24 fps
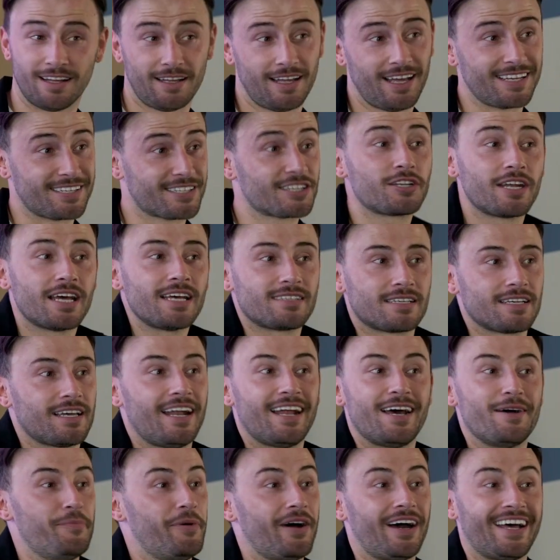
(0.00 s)
It's crazy, isn't
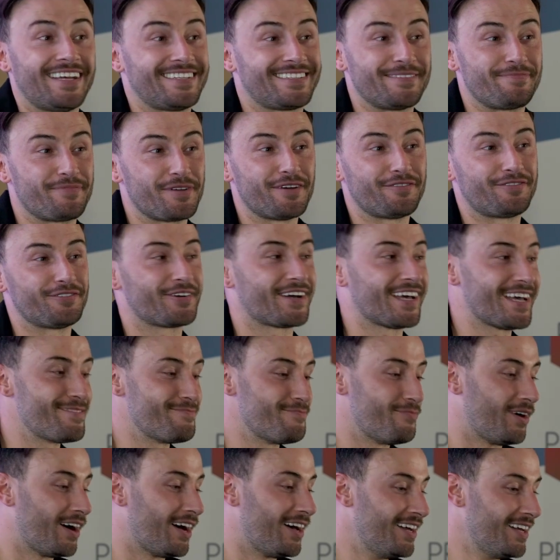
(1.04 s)
it? But it's a beautiful game.
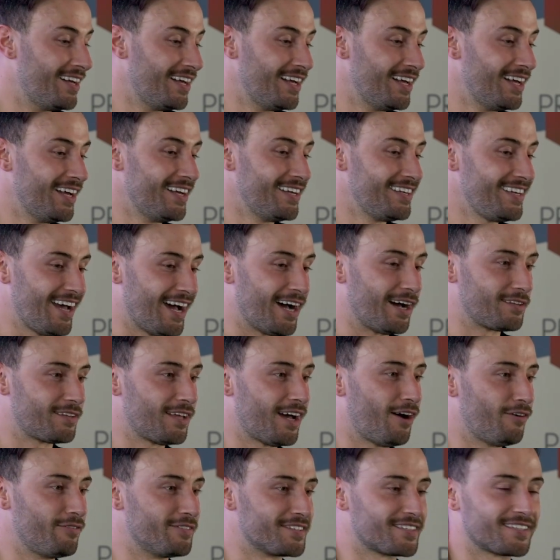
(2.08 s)
But yeah,
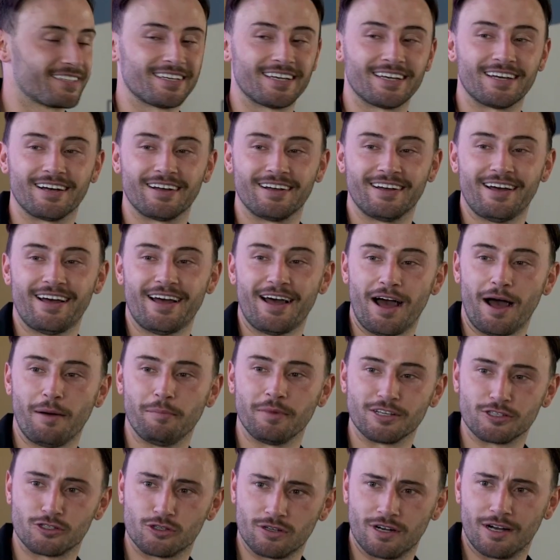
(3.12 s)
obviously I
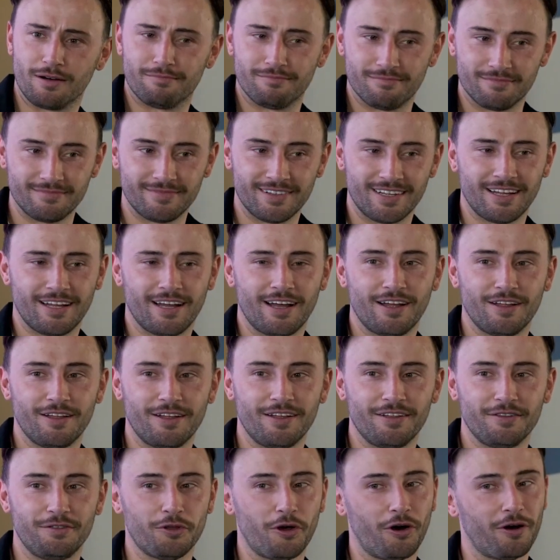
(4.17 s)
make sure I'm
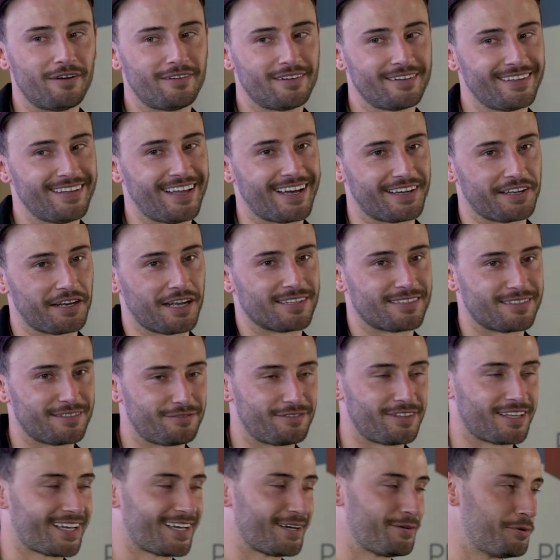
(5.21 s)
not aggressive
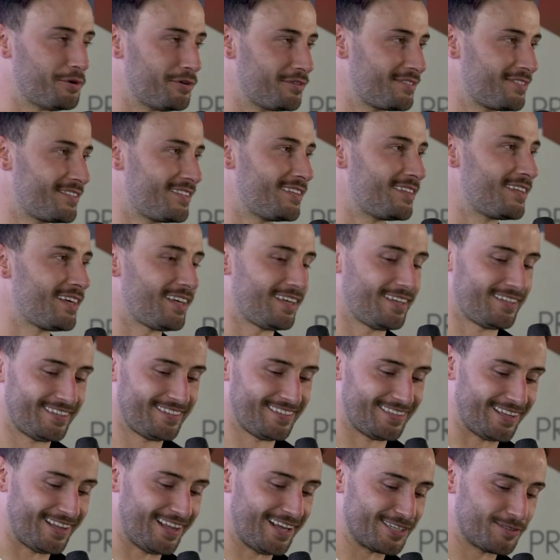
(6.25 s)
like I was today
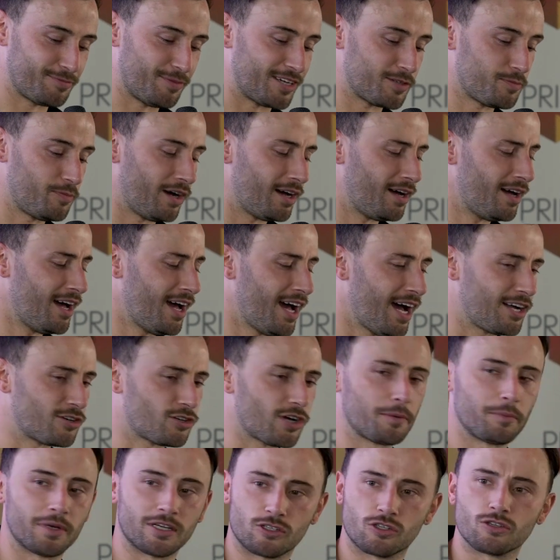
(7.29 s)
in the last match. But I
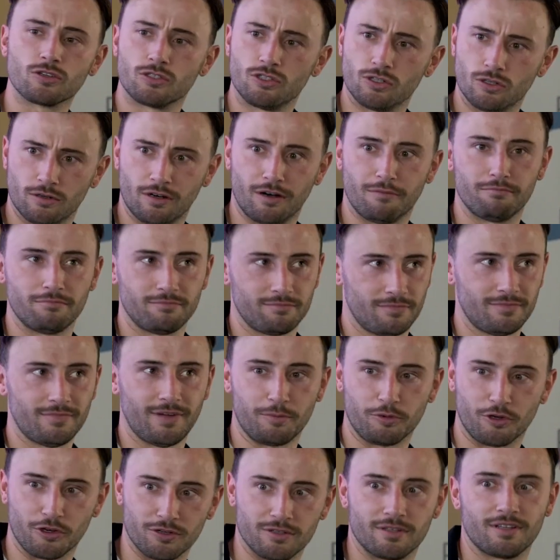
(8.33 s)
try and make sure, you know,
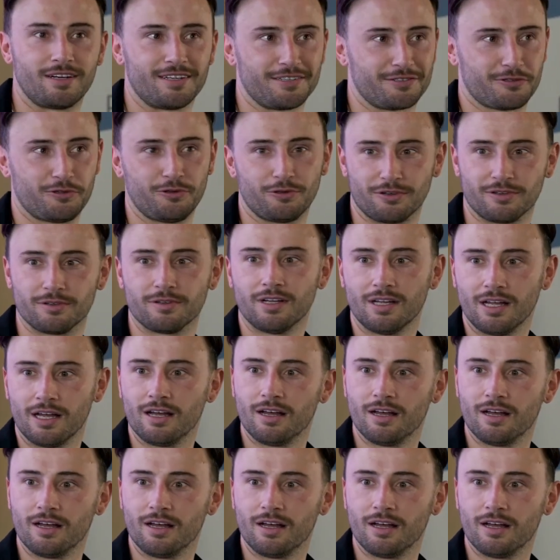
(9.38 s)
I'm good and I score good.